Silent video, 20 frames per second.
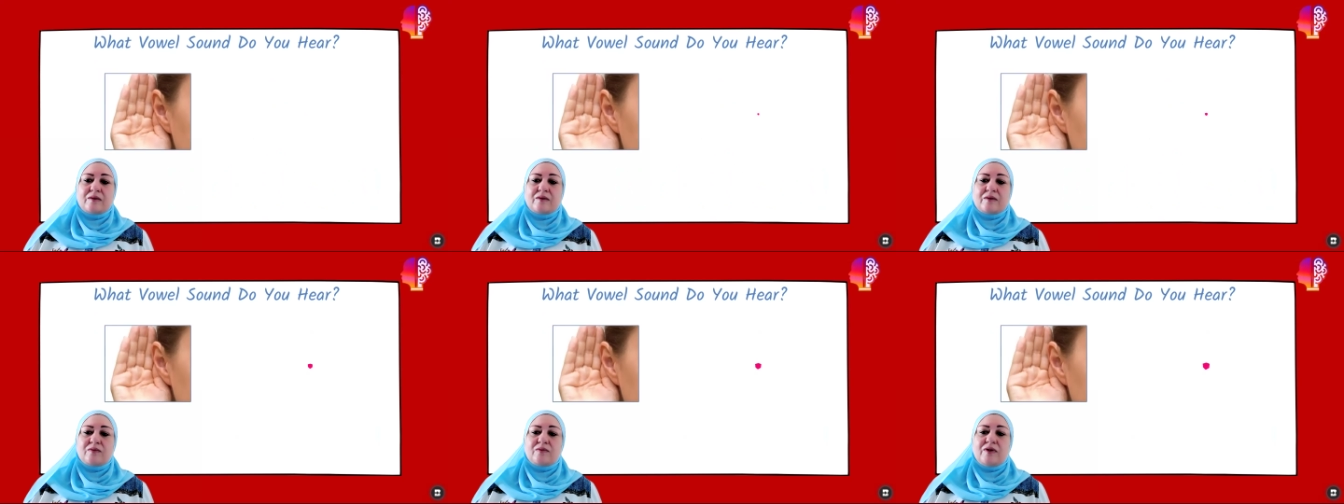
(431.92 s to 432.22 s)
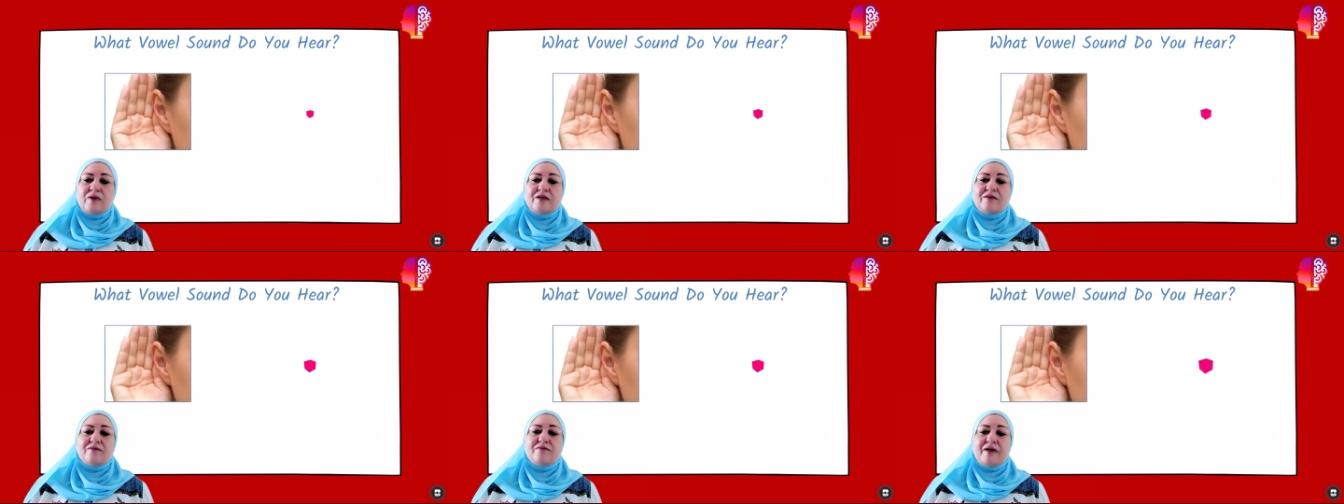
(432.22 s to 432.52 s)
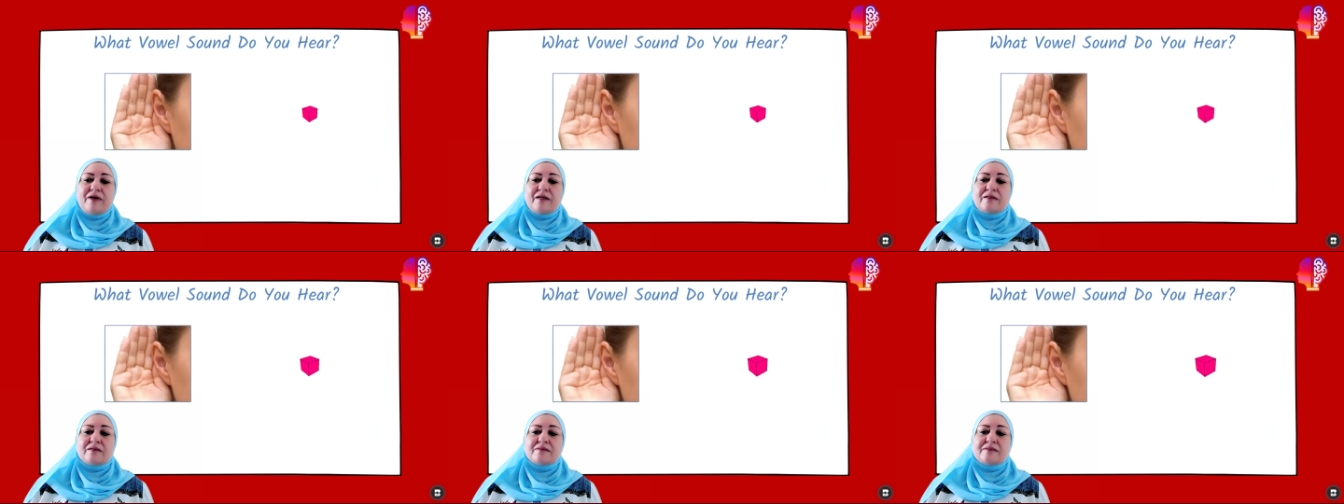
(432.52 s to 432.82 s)
What
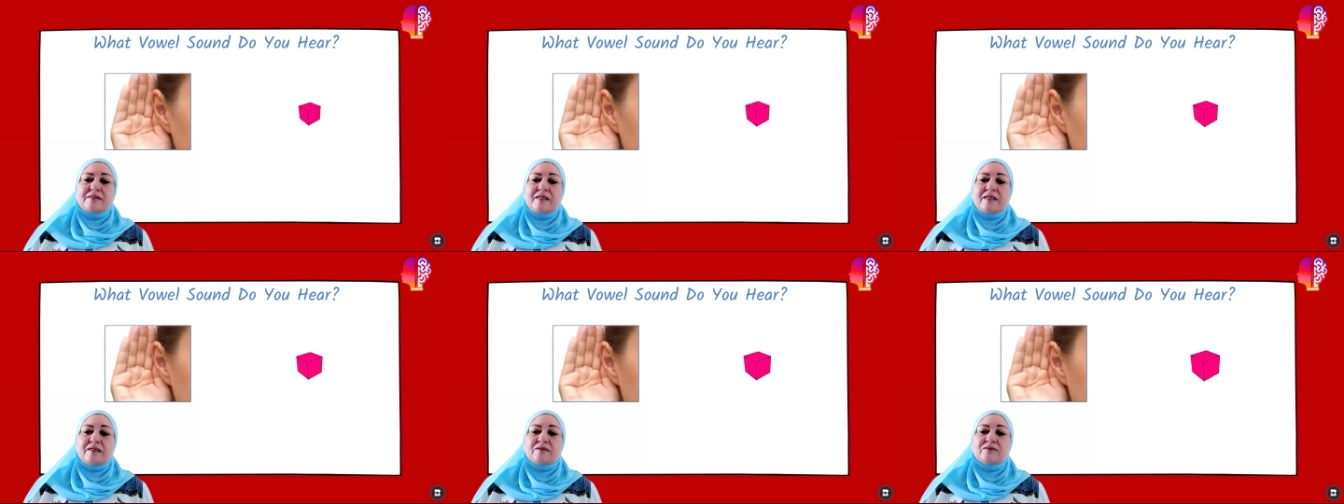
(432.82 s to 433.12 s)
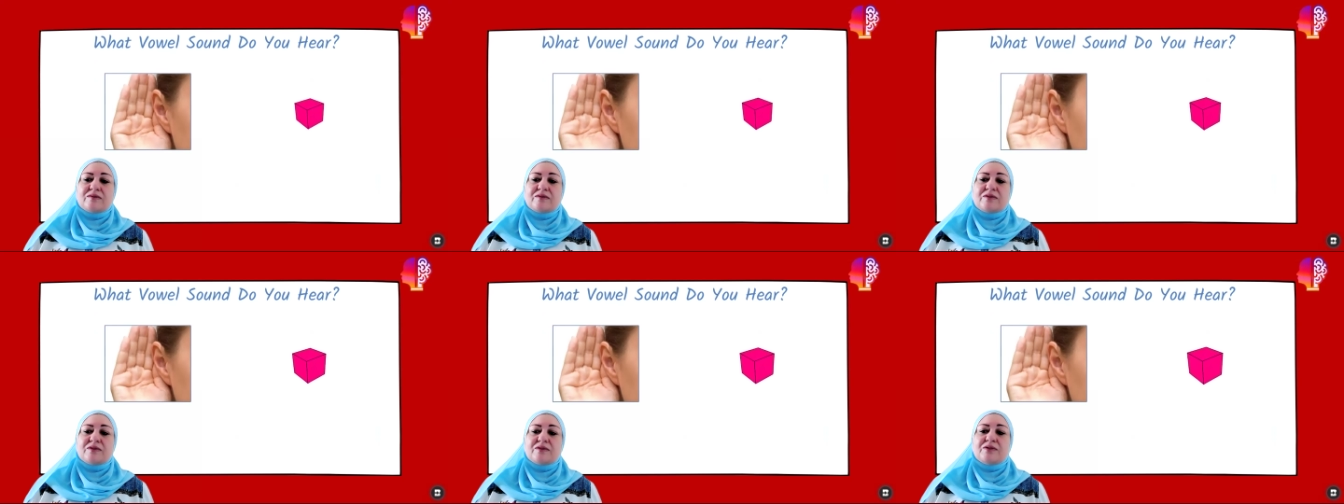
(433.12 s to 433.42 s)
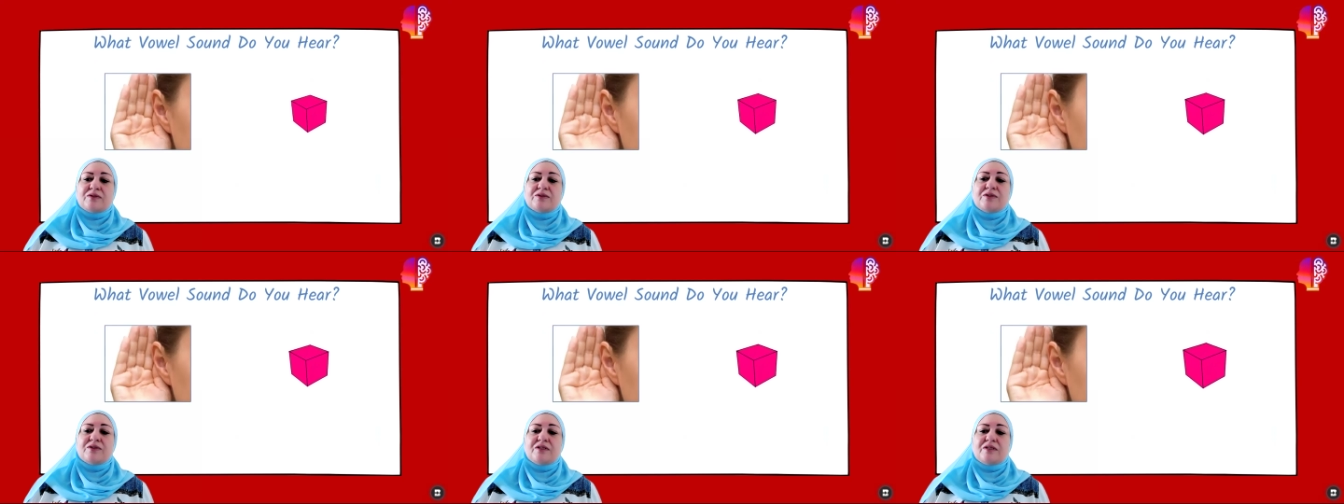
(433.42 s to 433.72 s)
vowel sound do
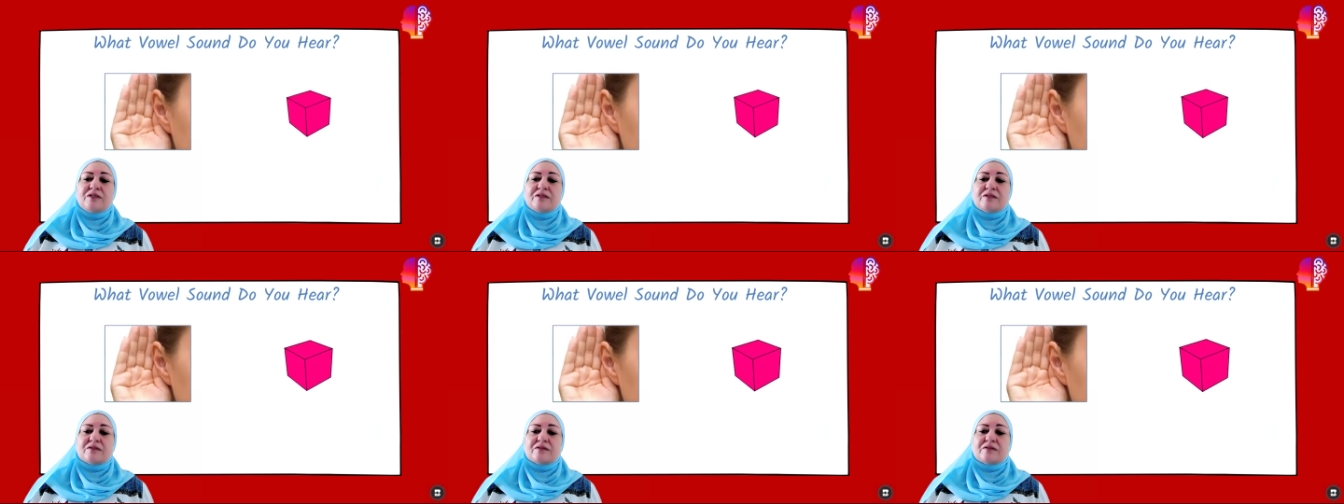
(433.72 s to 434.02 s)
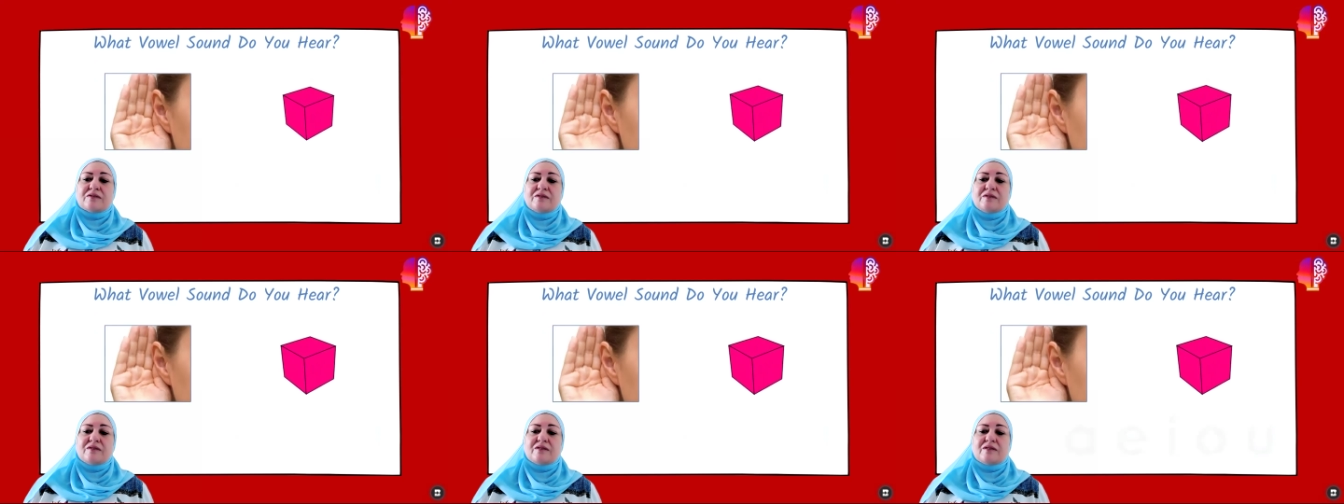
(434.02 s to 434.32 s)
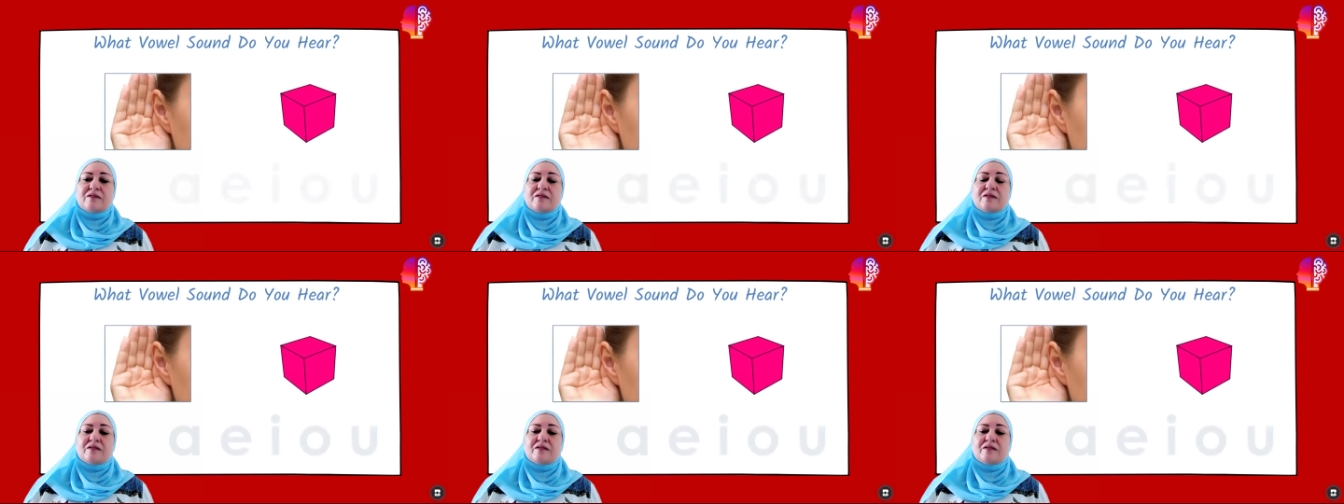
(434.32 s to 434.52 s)
you hear